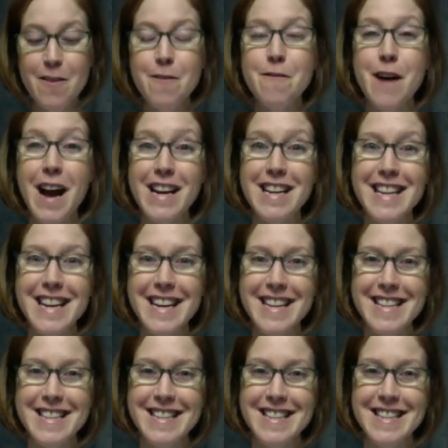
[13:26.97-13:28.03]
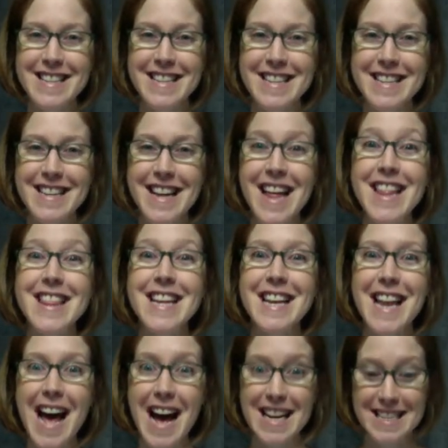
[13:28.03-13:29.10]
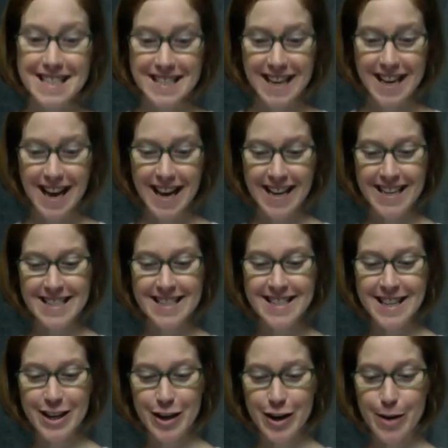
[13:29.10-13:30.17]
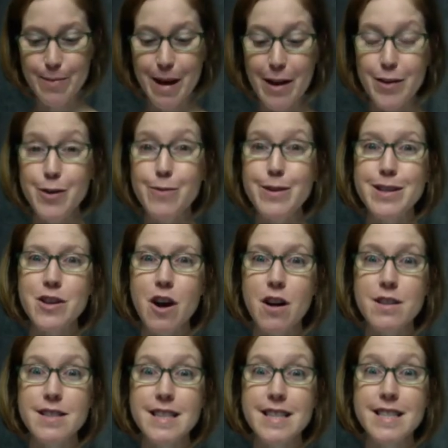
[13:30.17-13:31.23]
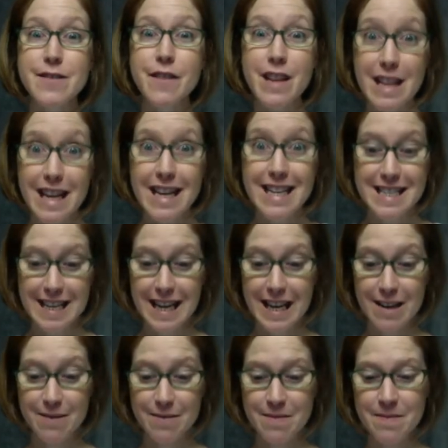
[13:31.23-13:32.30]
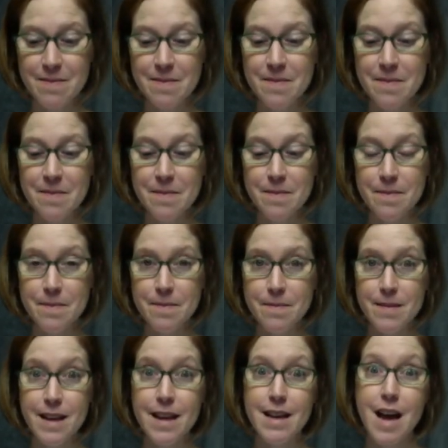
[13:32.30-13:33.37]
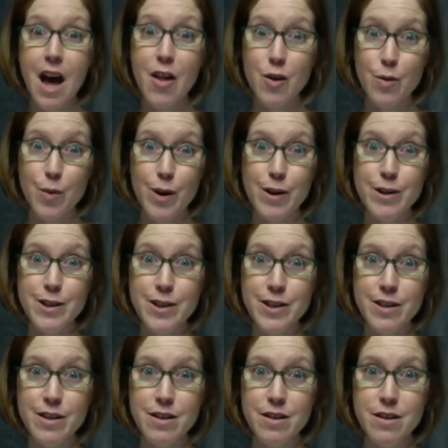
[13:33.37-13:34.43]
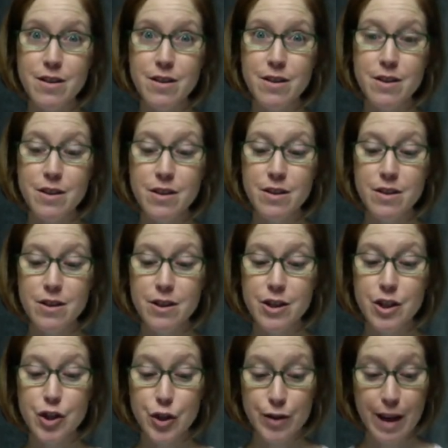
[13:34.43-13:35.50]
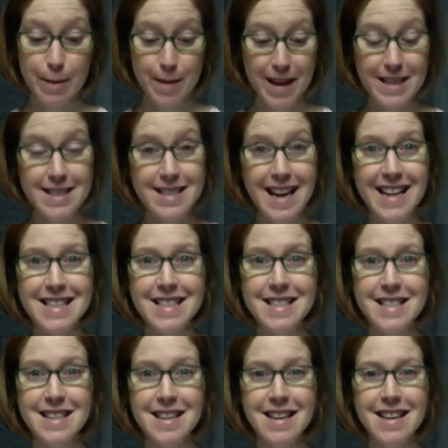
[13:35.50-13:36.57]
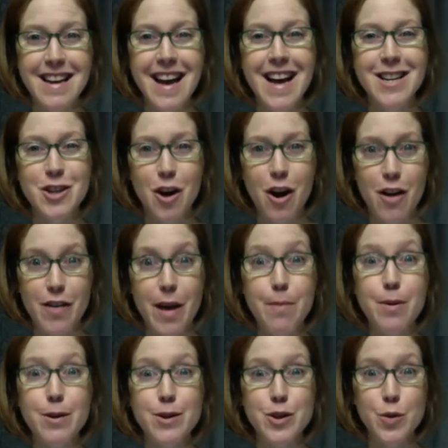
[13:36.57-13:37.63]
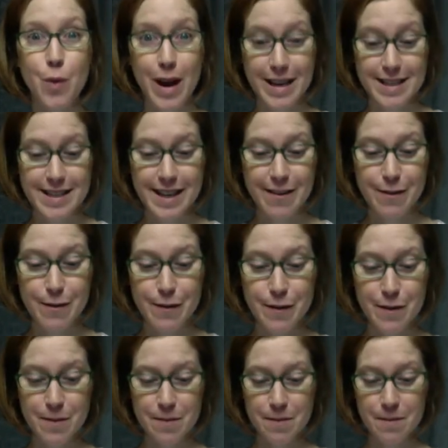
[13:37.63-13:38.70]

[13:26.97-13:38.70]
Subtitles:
Finally, the last thing I consider about the results is validity. In other words, do they make sense and are they persuasive?